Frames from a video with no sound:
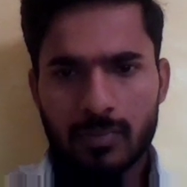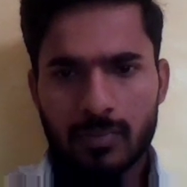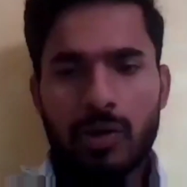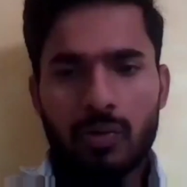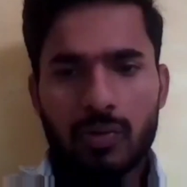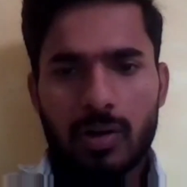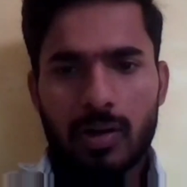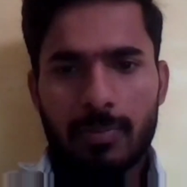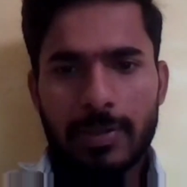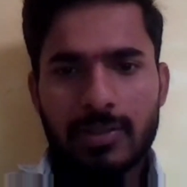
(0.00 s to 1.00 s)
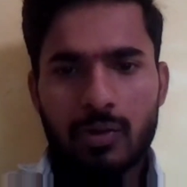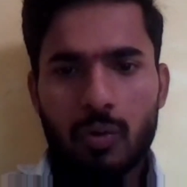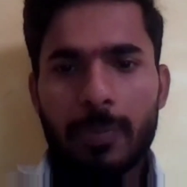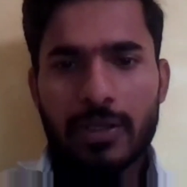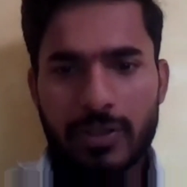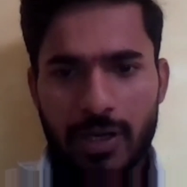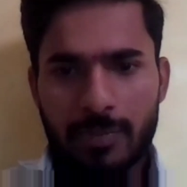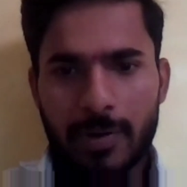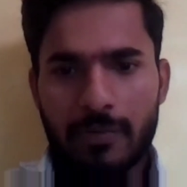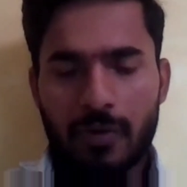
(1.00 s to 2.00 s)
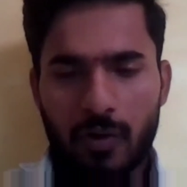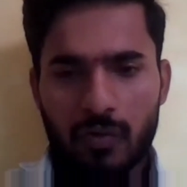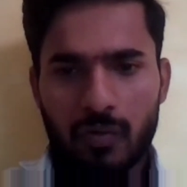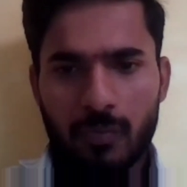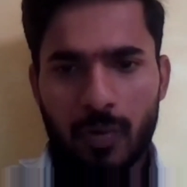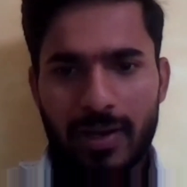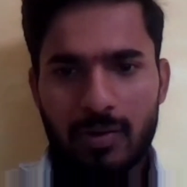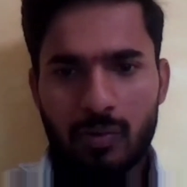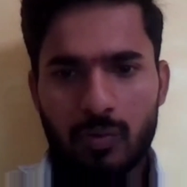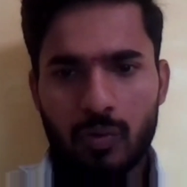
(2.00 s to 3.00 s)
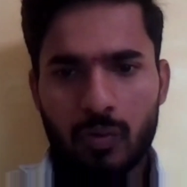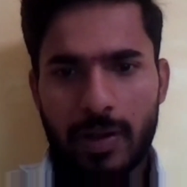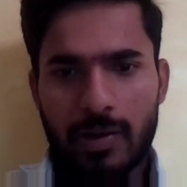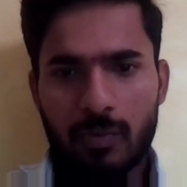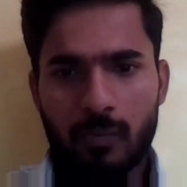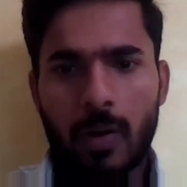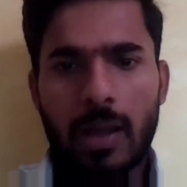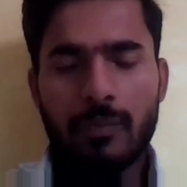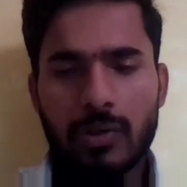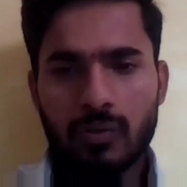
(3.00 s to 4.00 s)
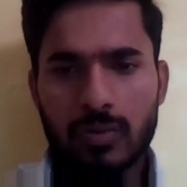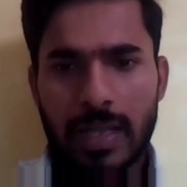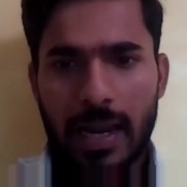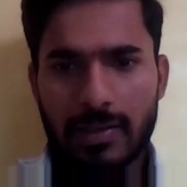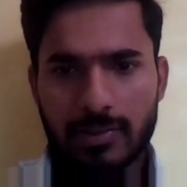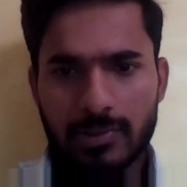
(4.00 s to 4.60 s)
Iterative means looping statement, for loop, while loop, do while loop. Why we use that?